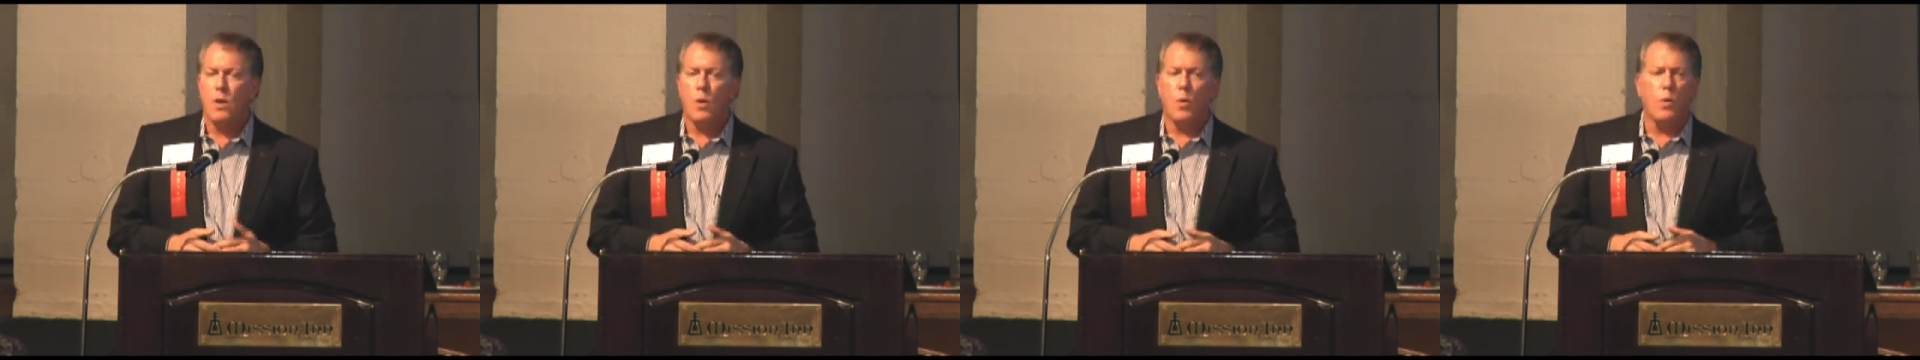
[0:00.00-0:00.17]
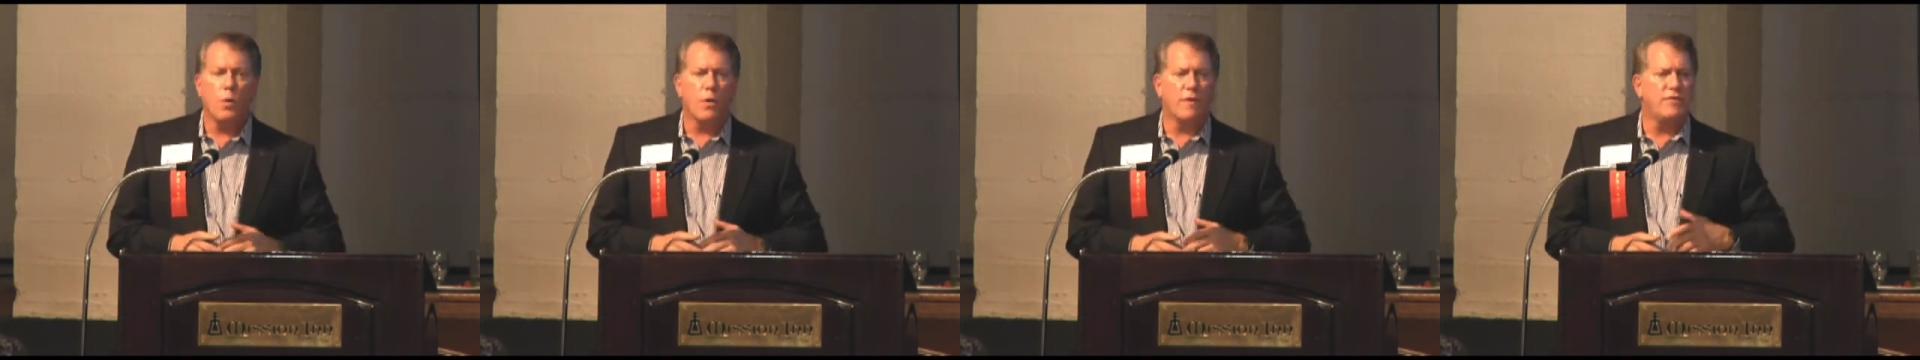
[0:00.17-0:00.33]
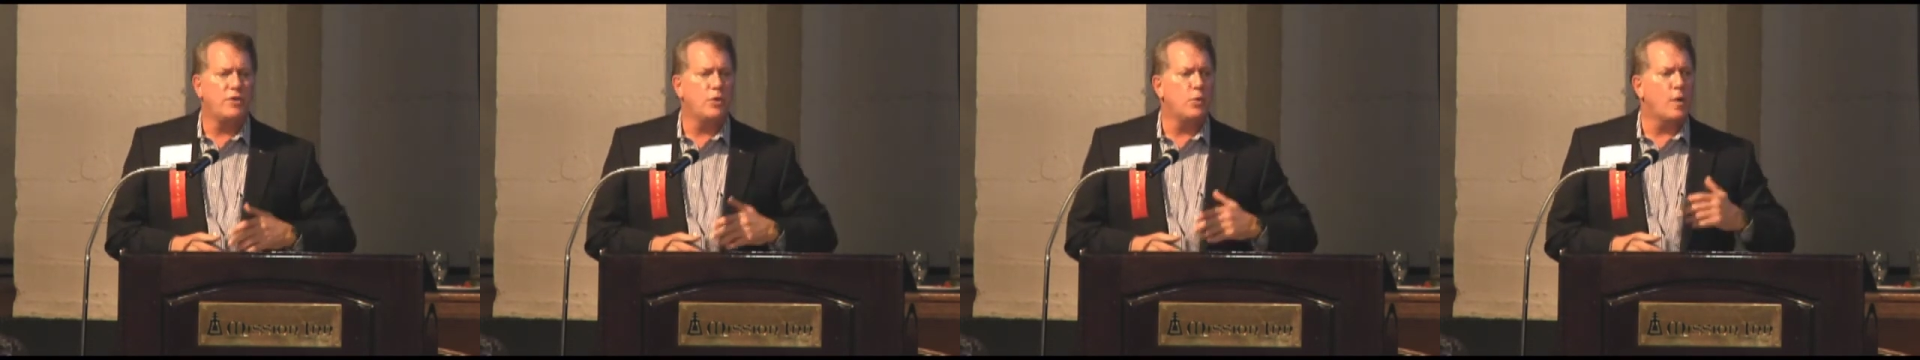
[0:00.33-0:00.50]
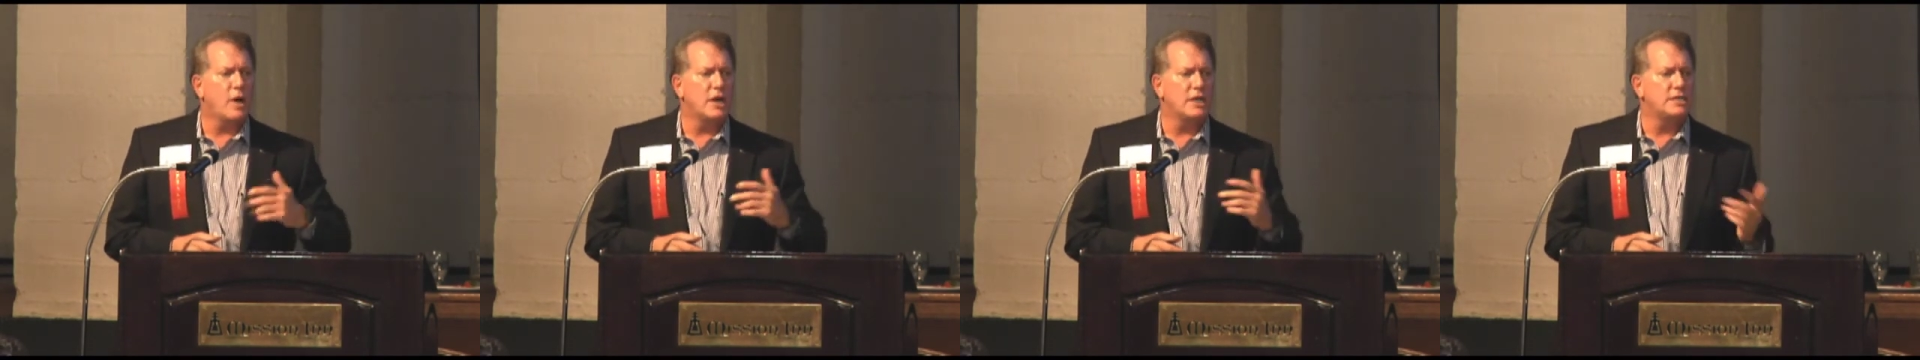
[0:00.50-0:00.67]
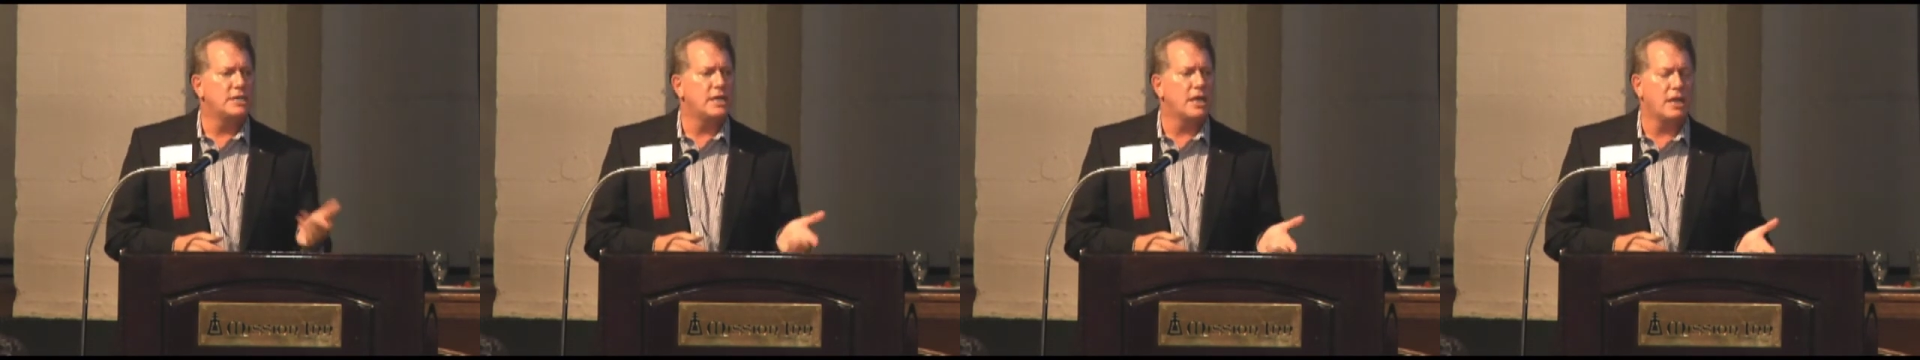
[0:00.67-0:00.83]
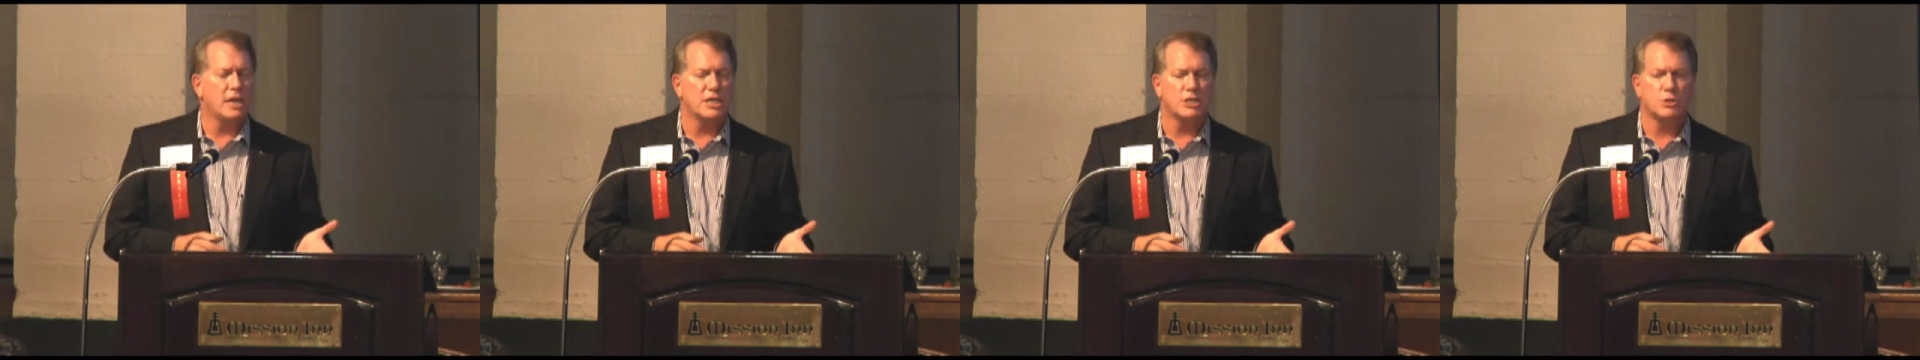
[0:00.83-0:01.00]
or if you want
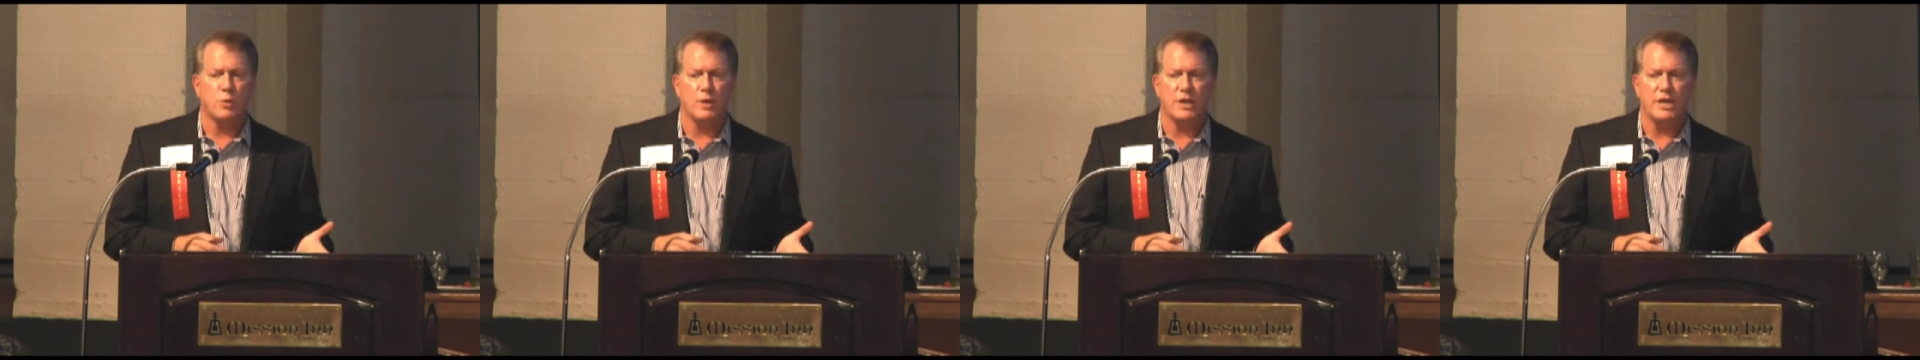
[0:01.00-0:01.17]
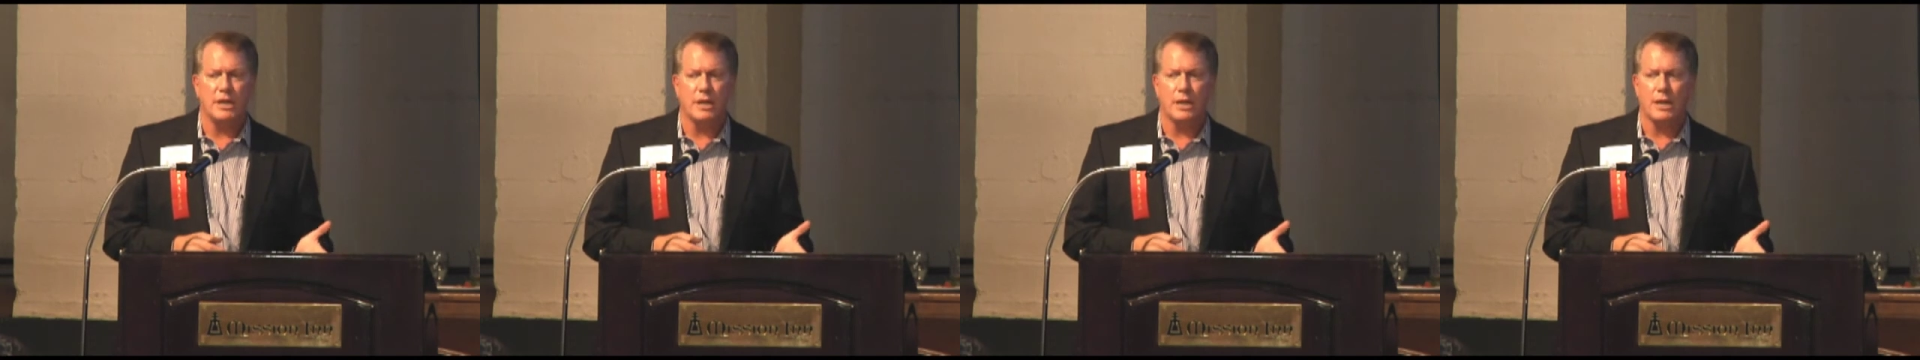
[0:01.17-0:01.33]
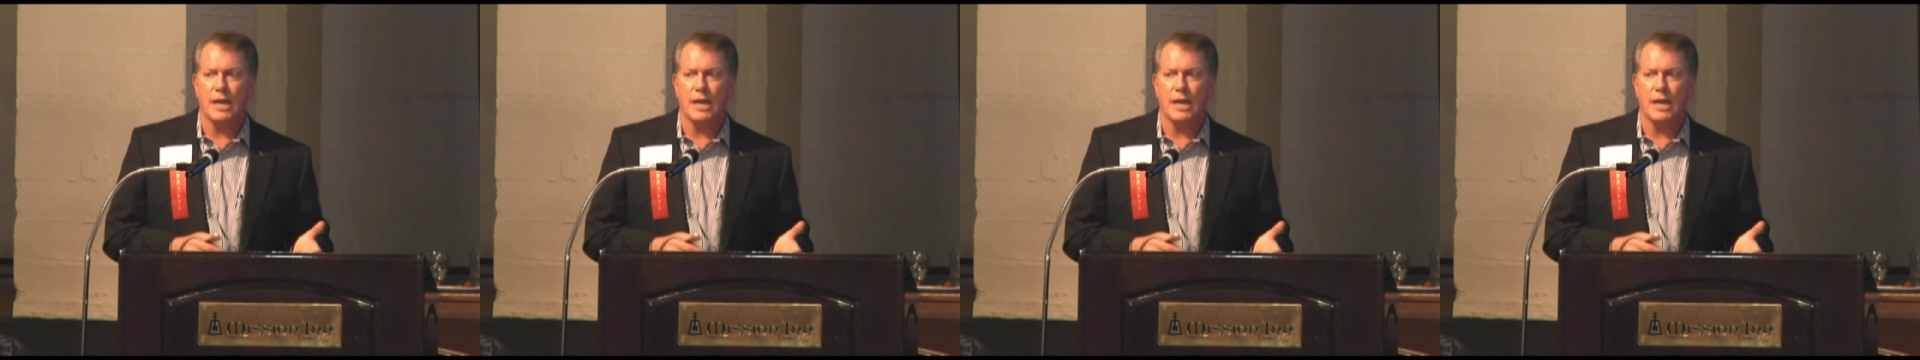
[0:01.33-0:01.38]
to tell us what you